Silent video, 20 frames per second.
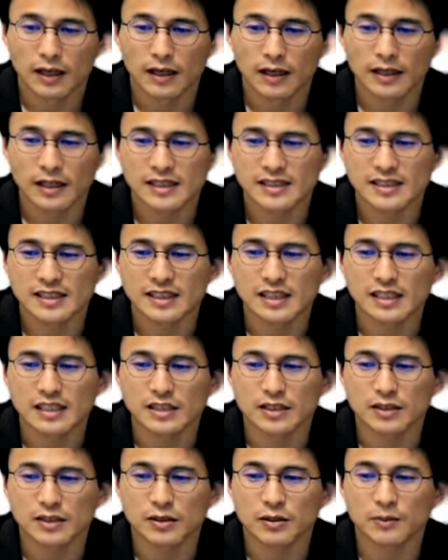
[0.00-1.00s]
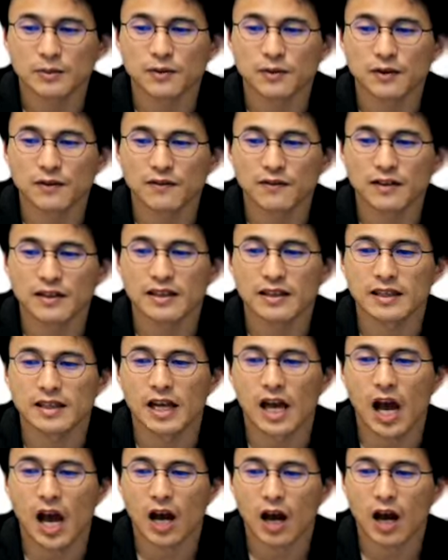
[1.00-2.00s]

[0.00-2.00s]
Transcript: It is easier to prevent the